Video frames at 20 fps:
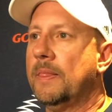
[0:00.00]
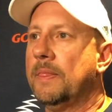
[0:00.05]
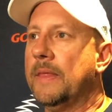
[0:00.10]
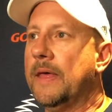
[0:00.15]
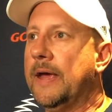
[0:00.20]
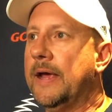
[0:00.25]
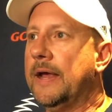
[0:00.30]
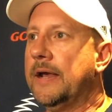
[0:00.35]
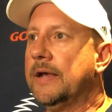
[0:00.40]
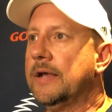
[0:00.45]

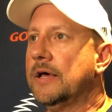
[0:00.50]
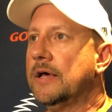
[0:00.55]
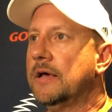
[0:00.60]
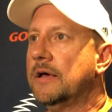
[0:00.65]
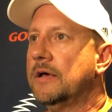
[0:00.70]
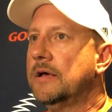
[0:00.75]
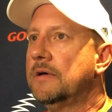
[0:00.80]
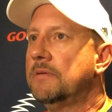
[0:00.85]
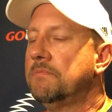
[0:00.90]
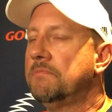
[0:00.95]
and uh,
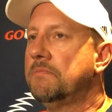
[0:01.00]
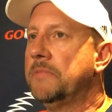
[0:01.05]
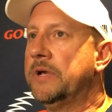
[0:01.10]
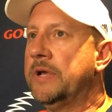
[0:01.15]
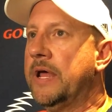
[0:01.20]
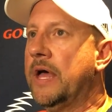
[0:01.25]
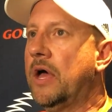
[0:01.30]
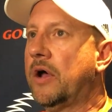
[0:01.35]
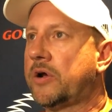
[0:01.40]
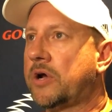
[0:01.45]
but
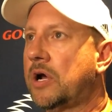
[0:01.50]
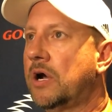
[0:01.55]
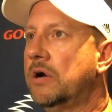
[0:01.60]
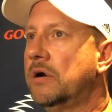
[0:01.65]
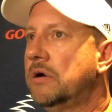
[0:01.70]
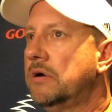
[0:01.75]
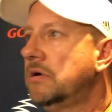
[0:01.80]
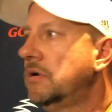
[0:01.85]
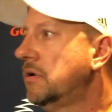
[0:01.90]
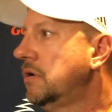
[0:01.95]
now
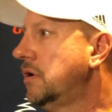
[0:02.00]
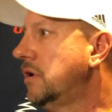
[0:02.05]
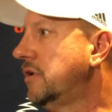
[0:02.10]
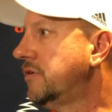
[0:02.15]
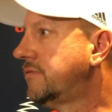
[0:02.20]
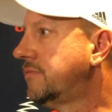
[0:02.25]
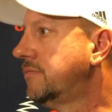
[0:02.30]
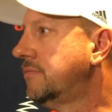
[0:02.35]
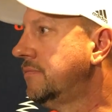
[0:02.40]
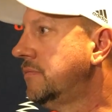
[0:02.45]
Kurt
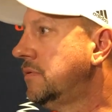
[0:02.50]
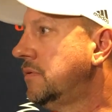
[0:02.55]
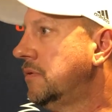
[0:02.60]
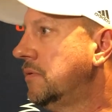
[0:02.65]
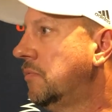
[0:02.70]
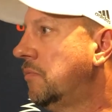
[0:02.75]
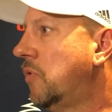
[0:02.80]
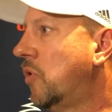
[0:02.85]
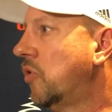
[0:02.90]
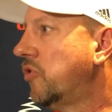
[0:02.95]
is you know
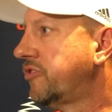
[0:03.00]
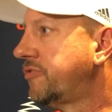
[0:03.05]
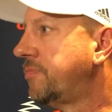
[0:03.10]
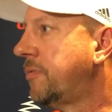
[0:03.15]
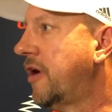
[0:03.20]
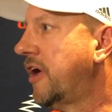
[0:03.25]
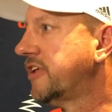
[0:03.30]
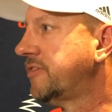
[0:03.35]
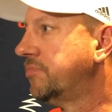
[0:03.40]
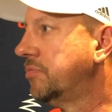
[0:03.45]
more
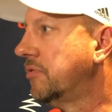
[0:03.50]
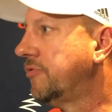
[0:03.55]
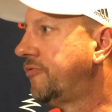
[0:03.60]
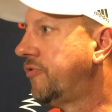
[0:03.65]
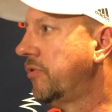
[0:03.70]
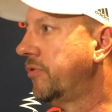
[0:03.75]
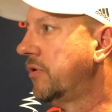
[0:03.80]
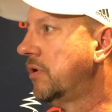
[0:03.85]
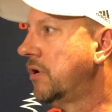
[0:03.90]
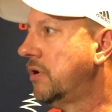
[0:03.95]
responsible for
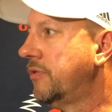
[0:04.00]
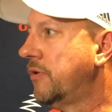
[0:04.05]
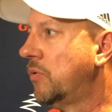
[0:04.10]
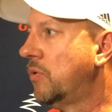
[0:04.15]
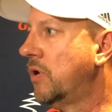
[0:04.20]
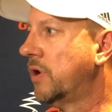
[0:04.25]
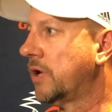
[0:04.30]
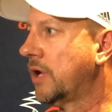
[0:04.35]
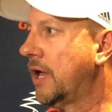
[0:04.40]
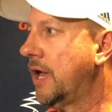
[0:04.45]
the, the
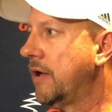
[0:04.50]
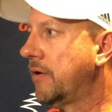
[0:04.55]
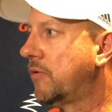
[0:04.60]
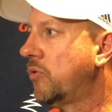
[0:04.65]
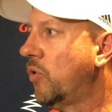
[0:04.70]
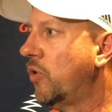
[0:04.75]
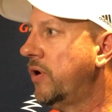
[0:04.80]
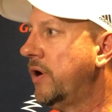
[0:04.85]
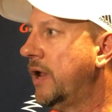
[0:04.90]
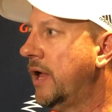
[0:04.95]
run game
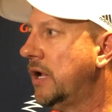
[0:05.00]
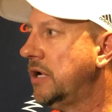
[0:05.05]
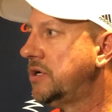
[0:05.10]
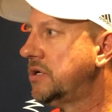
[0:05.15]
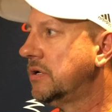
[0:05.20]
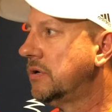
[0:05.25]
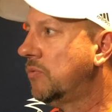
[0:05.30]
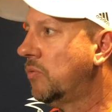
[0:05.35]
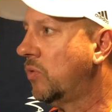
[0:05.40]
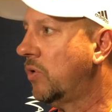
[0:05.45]
coordination,
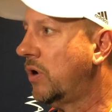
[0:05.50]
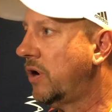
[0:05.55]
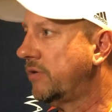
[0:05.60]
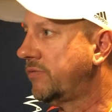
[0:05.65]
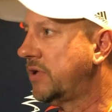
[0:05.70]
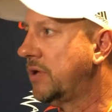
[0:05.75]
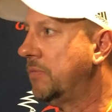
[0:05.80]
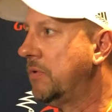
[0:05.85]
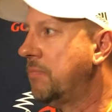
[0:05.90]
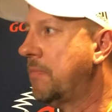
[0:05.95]
whereas
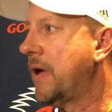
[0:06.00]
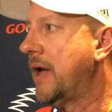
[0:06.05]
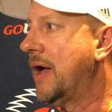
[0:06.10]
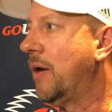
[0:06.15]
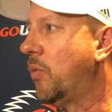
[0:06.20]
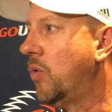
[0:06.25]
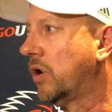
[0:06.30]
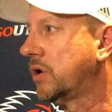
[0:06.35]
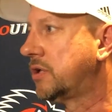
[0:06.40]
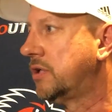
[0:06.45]
him and Matt
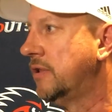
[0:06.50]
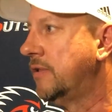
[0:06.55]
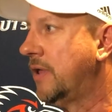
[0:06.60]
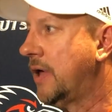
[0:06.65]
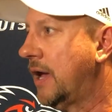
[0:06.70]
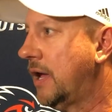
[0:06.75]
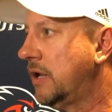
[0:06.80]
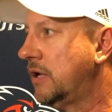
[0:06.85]
worked in that.